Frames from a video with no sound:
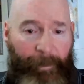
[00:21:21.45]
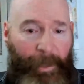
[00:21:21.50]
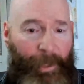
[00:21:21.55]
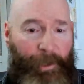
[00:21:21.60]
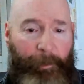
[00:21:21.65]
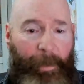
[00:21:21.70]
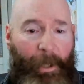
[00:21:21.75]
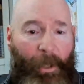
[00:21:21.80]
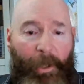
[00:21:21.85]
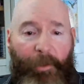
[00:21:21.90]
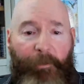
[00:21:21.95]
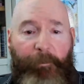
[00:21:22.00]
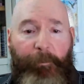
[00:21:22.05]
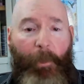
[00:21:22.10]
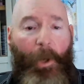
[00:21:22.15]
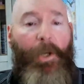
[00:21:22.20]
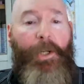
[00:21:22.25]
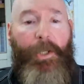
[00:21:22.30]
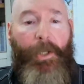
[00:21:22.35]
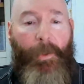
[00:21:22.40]
the spirit of
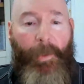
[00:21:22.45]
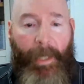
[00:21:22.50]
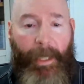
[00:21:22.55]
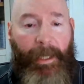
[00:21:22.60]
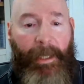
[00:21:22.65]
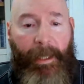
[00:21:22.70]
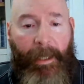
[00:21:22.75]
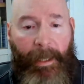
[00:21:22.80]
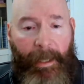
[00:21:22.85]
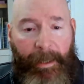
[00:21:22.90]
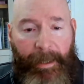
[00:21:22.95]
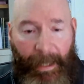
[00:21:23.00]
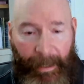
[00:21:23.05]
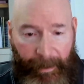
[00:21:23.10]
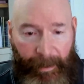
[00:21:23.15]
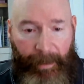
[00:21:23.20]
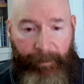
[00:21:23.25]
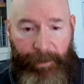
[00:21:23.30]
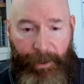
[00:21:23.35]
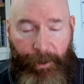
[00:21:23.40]
Mercury
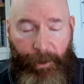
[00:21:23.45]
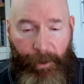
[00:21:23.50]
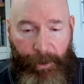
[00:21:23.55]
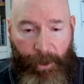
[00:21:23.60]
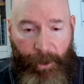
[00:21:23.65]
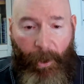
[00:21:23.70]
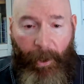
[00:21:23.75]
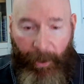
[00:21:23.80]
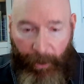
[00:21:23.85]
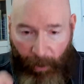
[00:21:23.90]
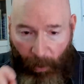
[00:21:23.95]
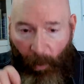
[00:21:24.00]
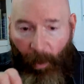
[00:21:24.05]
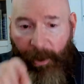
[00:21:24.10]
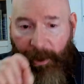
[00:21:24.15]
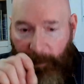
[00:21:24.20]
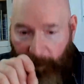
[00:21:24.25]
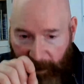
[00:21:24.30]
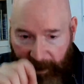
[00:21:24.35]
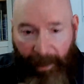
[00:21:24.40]
that lives in your chart,
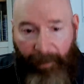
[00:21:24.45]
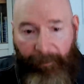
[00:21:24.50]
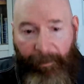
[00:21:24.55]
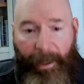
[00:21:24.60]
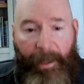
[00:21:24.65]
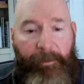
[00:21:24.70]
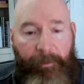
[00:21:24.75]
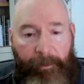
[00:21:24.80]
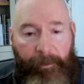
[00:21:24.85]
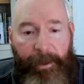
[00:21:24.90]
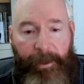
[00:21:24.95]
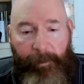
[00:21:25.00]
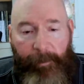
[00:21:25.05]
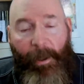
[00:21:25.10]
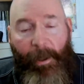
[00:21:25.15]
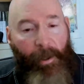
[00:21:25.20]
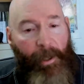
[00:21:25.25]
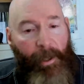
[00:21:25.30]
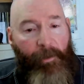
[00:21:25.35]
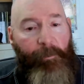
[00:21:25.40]
your specific
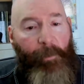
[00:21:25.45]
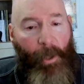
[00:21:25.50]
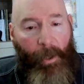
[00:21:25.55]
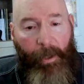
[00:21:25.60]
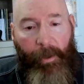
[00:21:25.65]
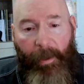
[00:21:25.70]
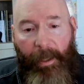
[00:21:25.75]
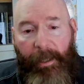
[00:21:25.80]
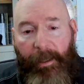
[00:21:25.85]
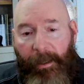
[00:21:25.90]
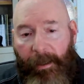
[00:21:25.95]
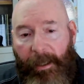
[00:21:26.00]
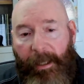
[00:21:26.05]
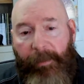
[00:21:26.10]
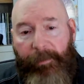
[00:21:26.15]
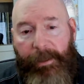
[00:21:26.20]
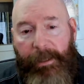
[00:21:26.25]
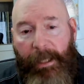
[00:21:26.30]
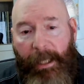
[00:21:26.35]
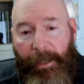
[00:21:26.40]
spirit of Mercury that
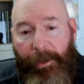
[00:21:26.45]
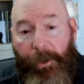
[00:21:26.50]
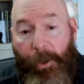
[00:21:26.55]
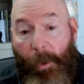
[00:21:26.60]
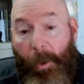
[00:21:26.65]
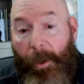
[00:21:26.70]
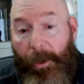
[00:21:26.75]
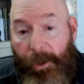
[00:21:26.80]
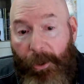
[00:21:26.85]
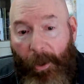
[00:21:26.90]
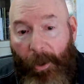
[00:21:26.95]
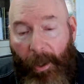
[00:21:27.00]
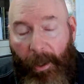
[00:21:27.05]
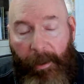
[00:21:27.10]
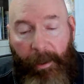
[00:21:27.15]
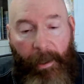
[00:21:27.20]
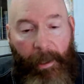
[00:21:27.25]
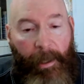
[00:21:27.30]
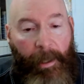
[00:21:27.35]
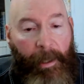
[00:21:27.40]
lives in your
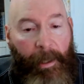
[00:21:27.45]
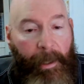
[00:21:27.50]
chart,